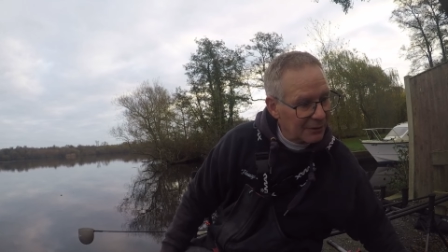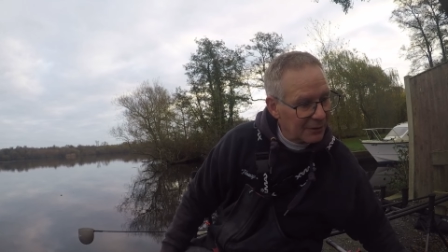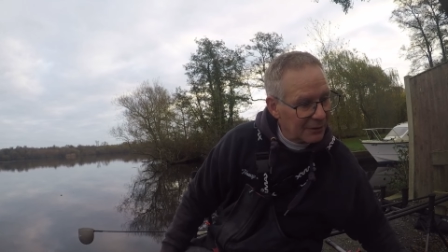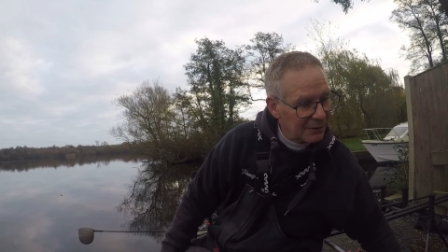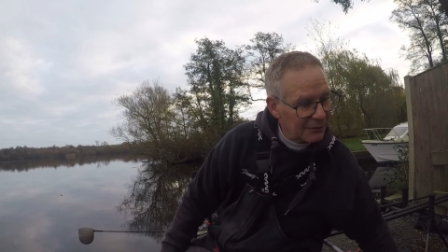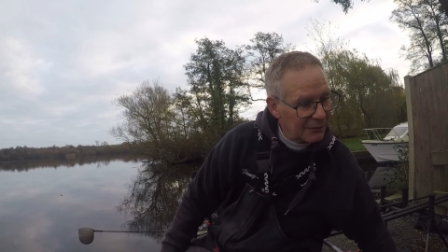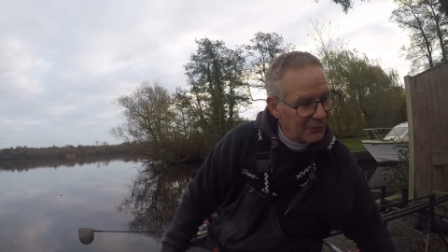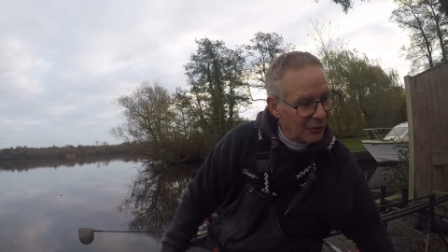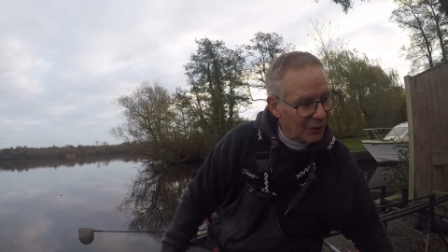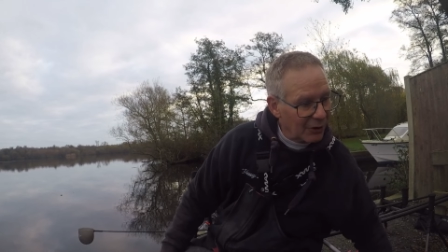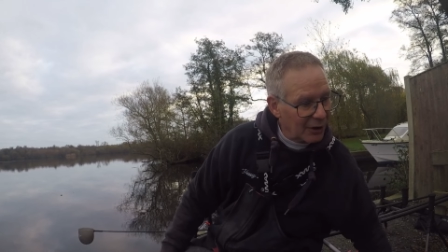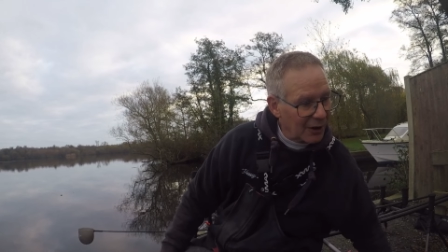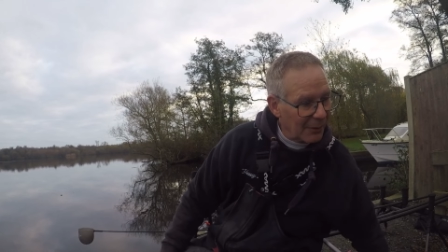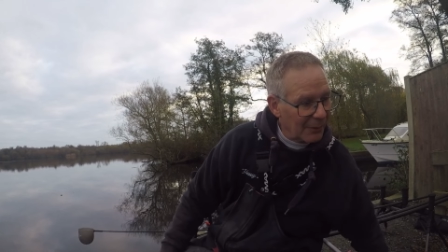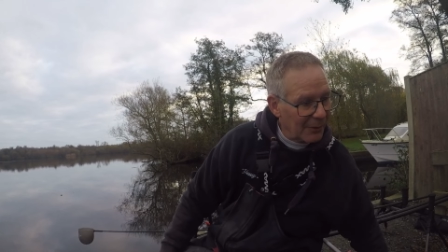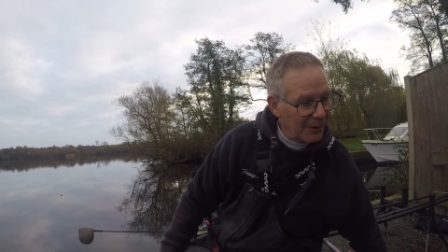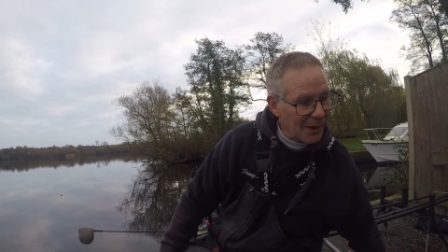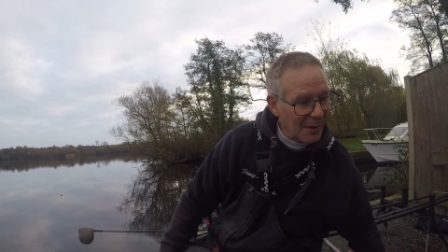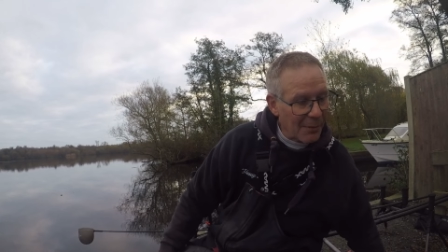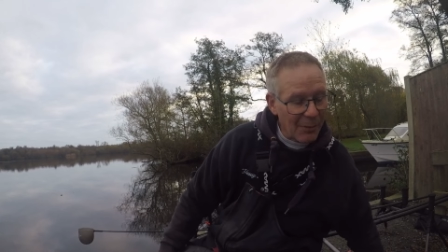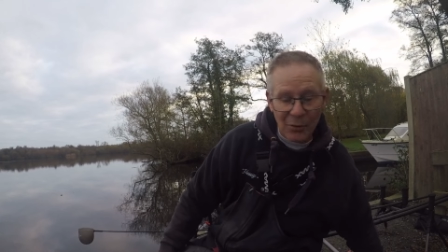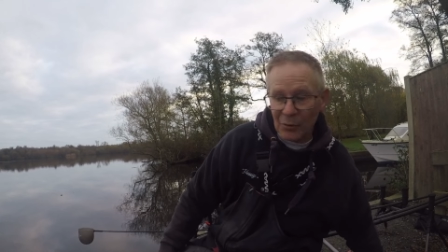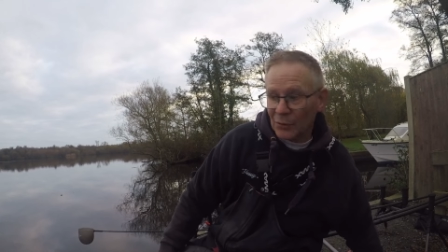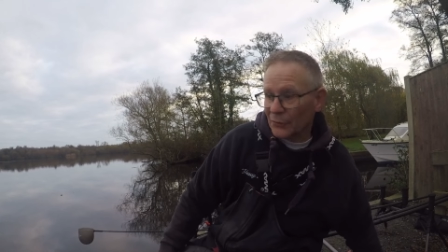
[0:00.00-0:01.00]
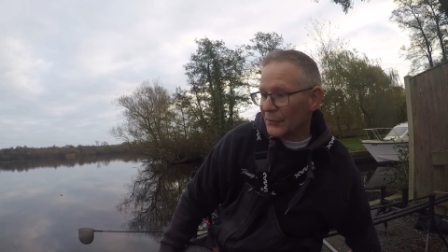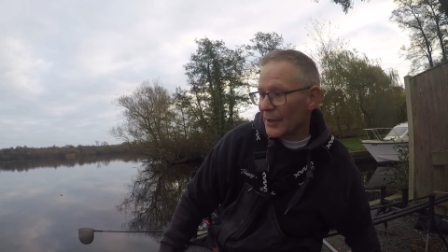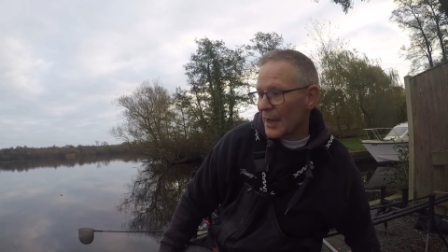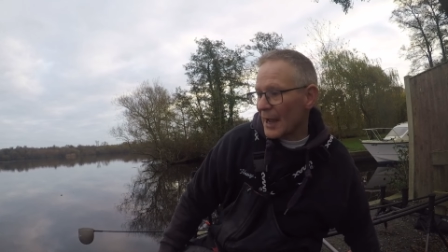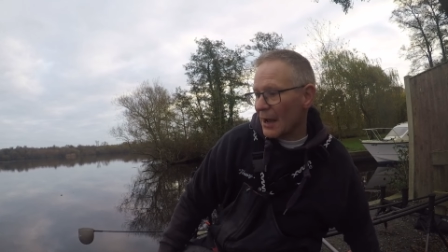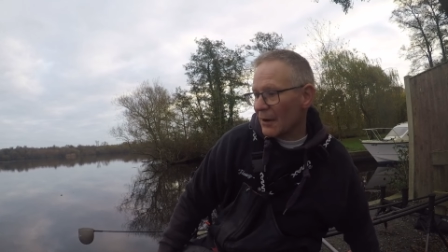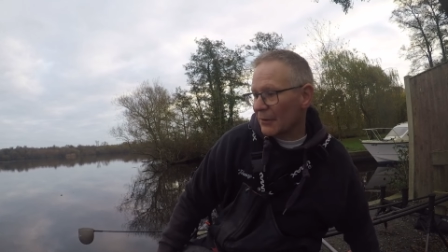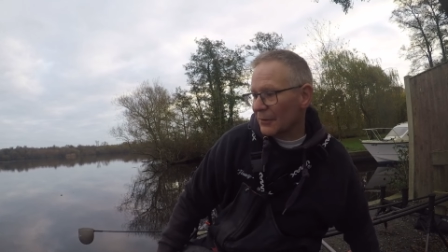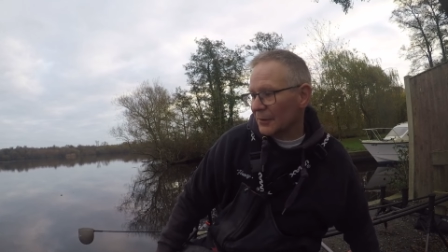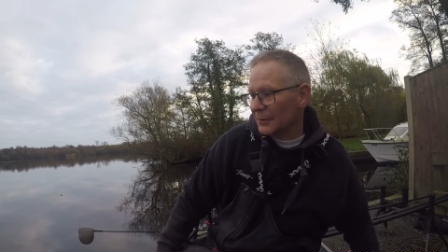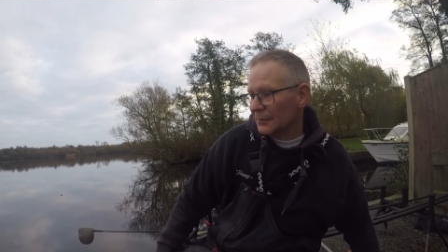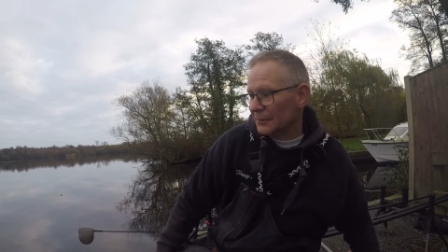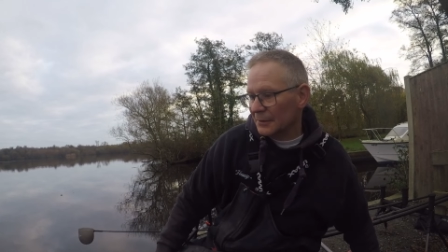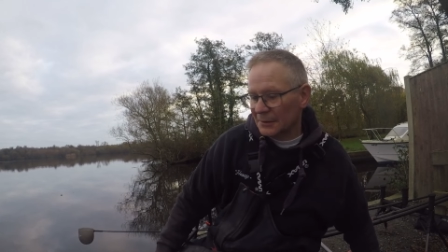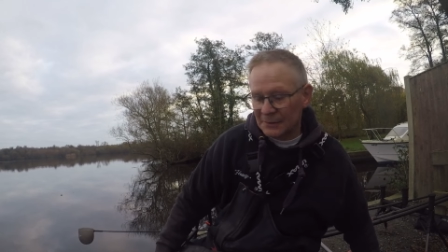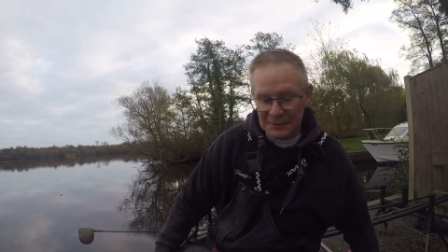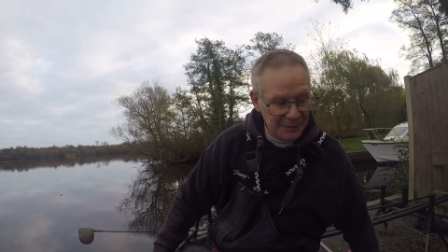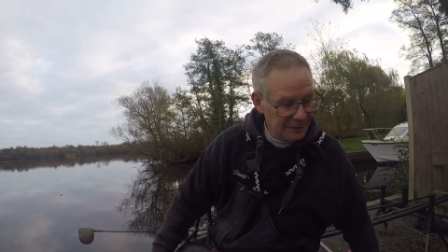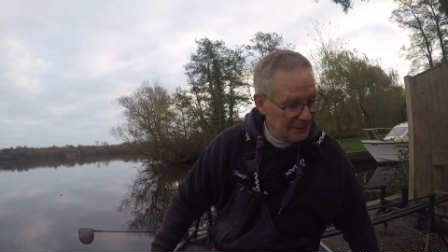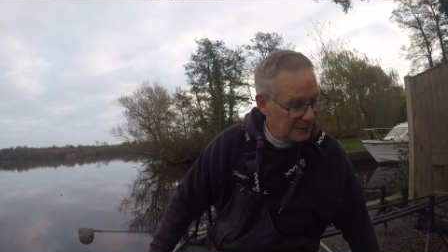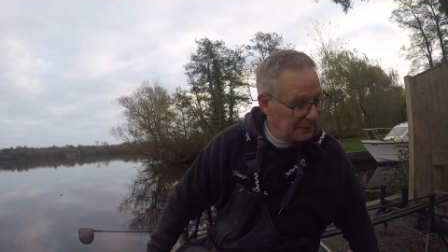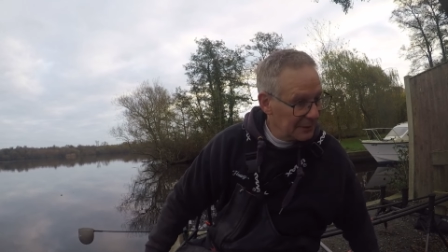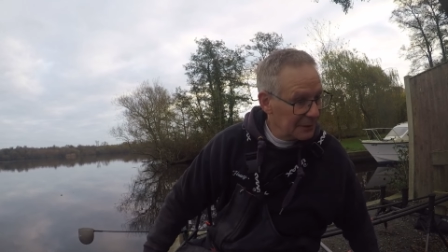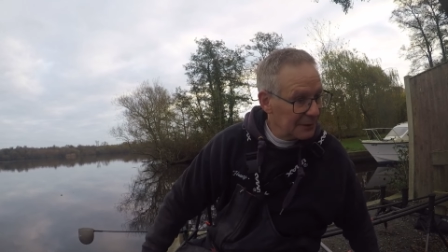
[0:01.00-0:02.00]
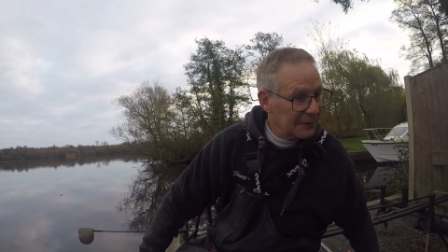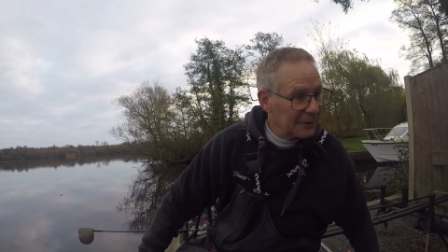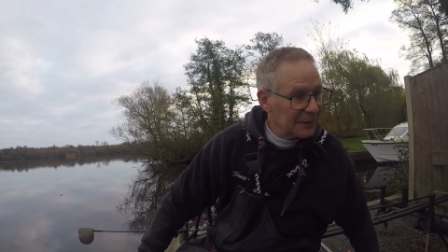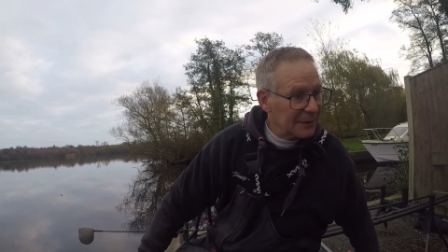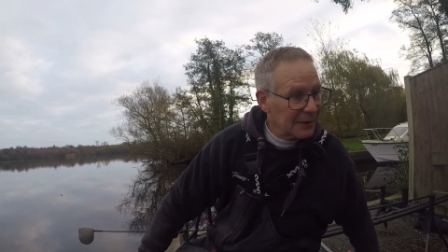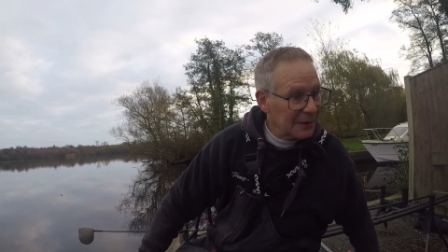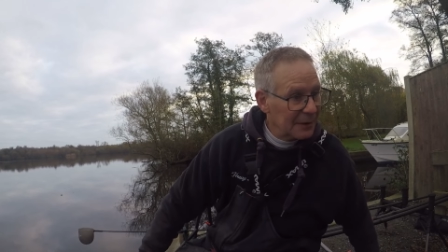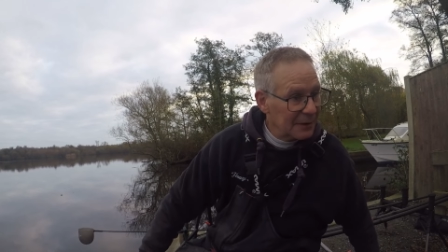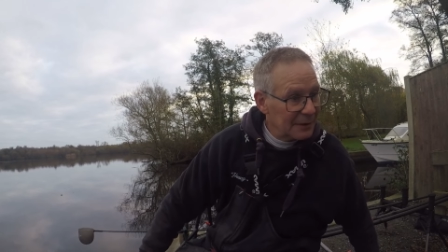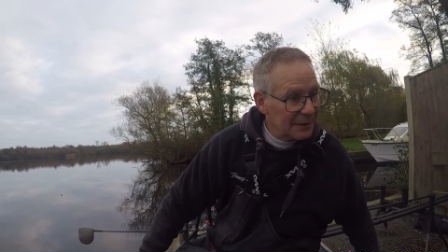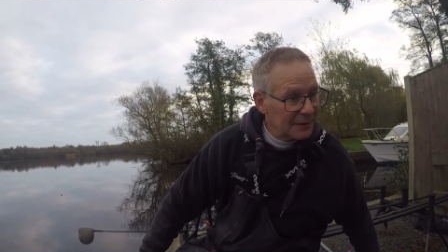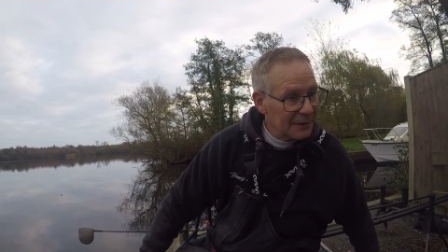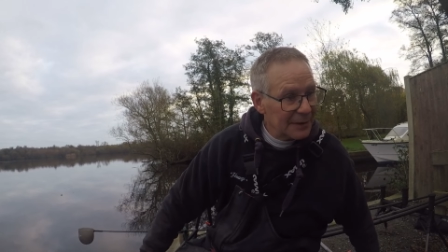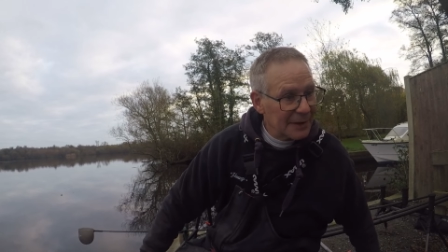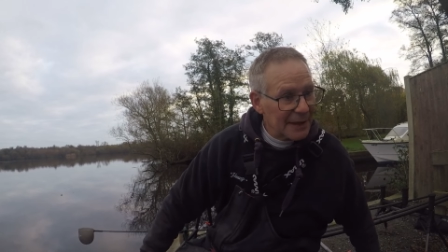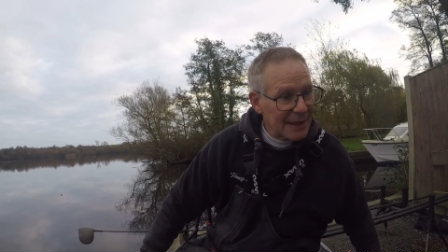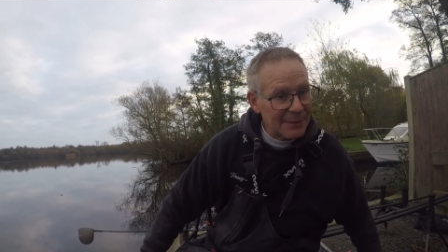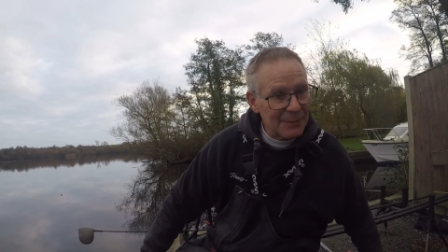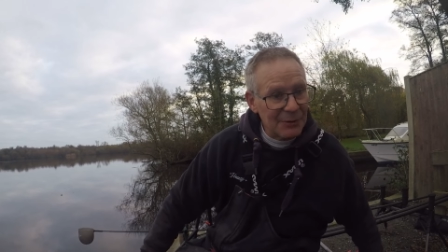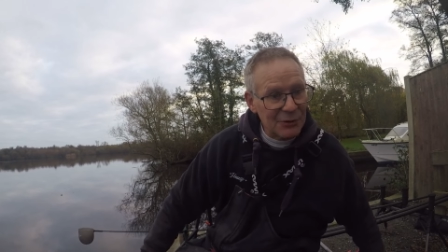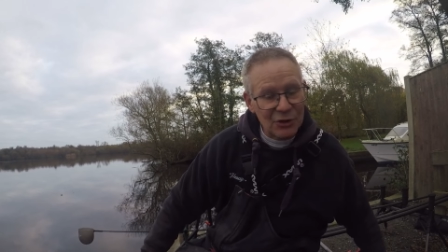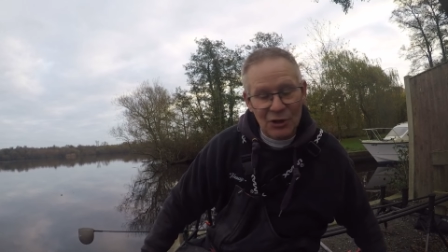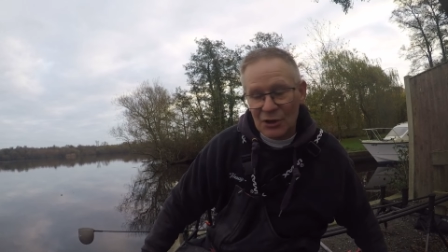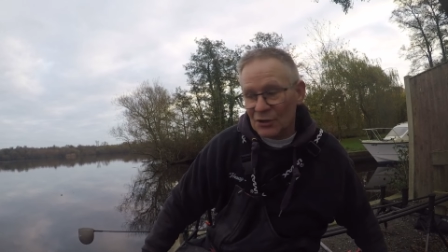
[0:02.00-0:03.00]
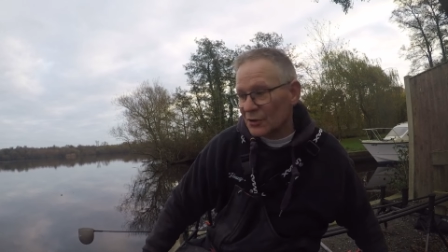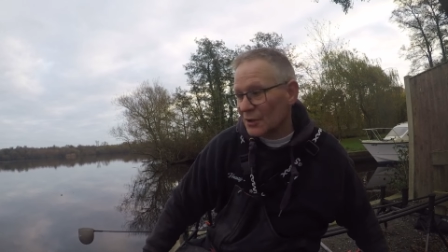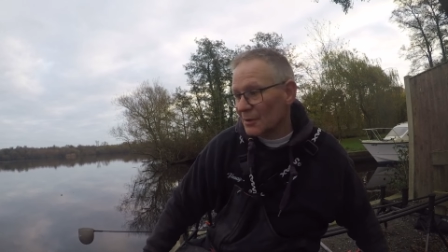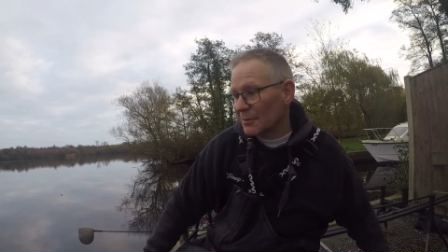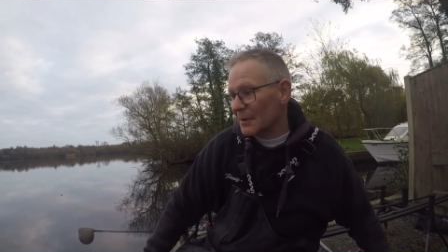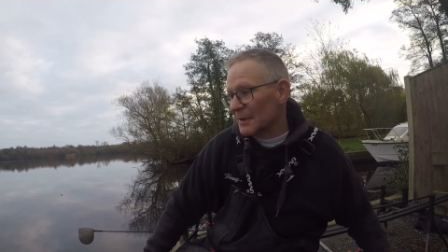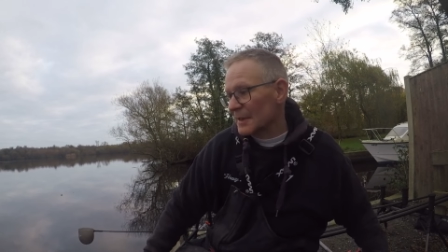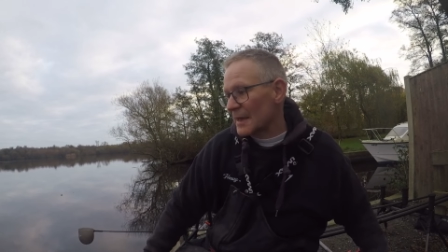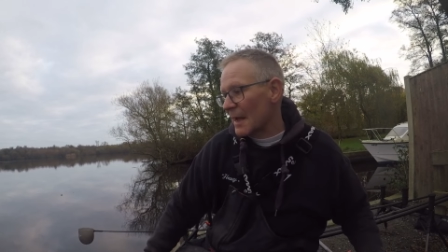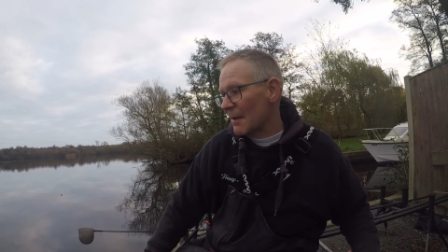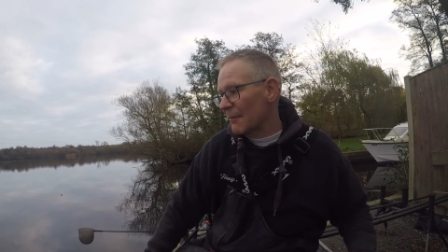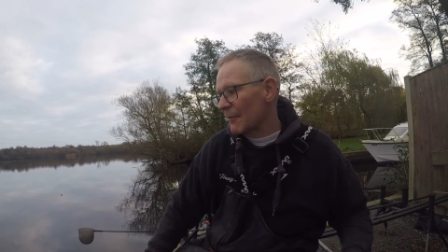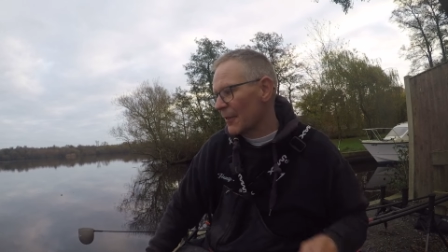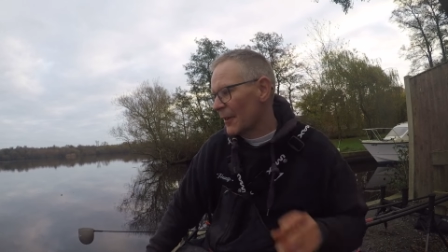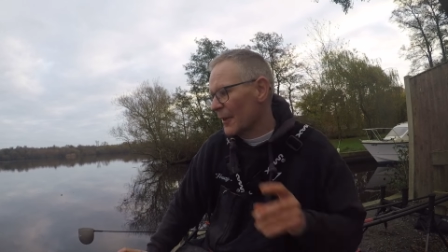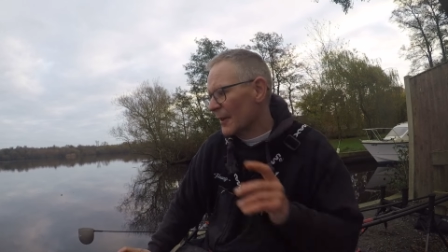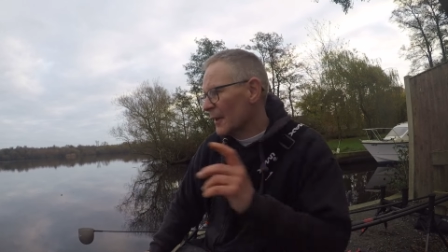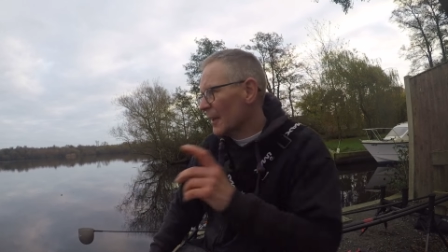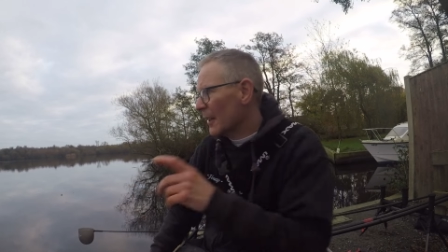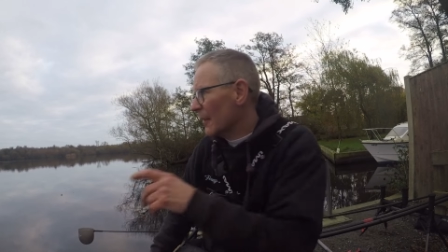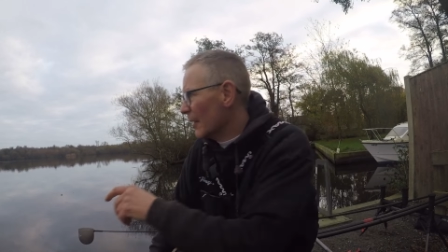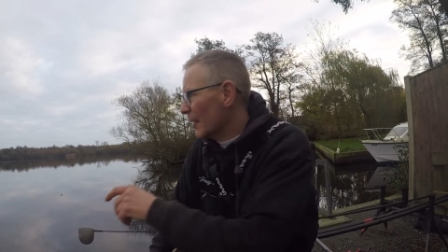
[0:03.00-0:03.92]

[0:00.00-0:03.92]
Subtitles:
not coming up or down, and keep adjusting my depth. And